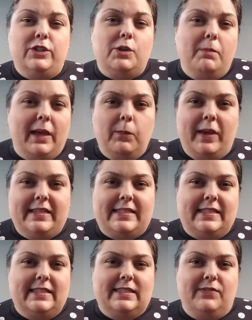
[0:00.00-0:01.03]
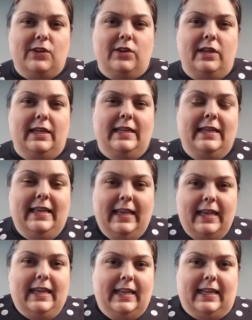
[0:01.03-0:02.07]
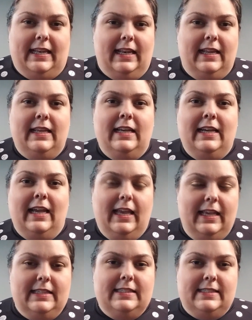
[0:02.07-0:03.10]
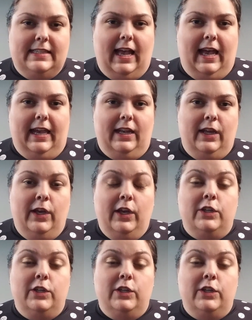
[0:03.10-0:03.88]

So my waist is very hidden inside.